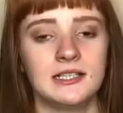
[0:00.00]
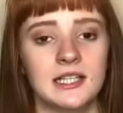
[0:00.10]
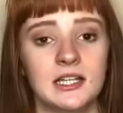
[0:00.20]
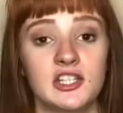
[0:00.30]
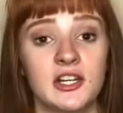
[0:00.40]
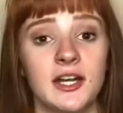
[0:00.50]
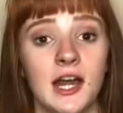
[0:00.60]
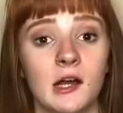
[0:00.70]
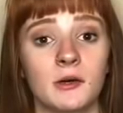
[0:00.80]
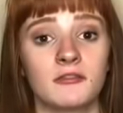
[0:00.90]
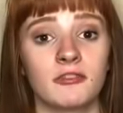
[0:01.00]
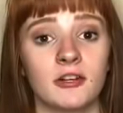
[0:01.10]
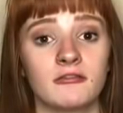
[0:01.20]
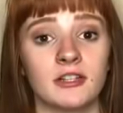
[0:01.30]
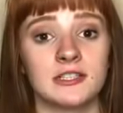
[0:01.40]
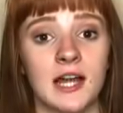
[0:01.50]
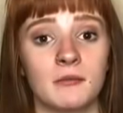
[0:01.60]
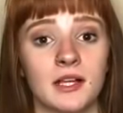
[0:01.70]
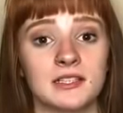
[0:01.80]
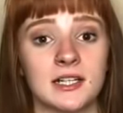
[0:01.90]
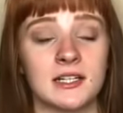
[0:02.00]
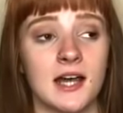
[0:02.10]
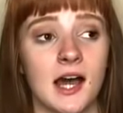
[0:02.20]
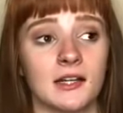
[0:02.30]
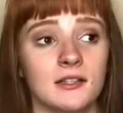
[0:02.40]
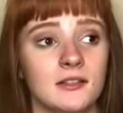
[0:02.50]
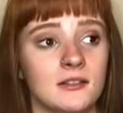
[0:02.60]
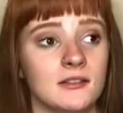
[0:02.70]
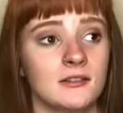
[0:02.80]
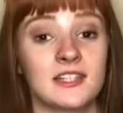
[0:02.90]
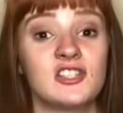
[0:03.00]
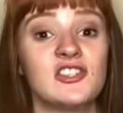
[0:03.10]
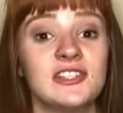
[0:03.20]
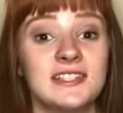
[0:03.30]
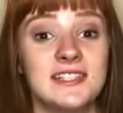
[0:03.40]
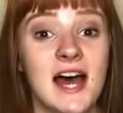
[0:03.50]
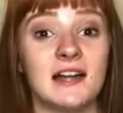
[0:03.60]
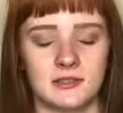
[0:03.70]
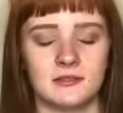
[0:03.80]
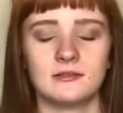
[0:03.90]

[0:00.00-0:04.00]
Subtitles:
He's like, she did heroin for her first time last night and died. She's dead.